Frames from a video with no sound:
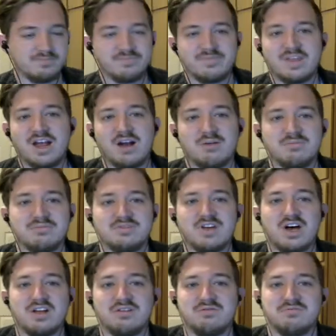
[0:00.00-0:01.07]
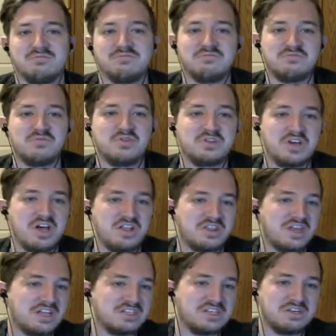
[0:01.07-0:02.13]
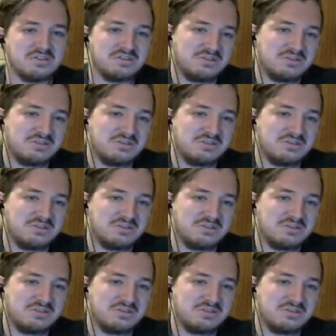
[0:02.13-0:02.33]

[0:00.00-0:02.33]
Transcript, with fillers: There. Done. We're done. That's it.